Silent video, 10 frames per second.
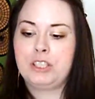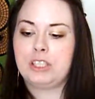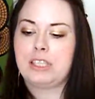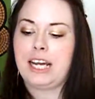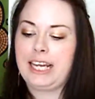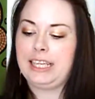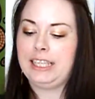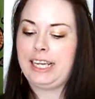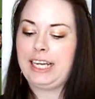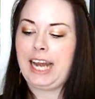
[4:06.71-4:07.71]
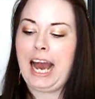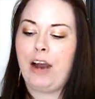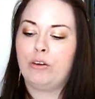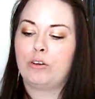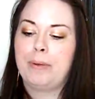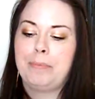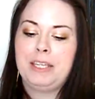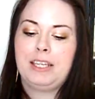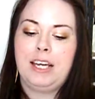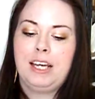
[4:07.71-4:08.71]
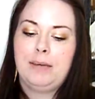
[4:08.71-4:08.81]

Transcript: but just like laid it out, or maybe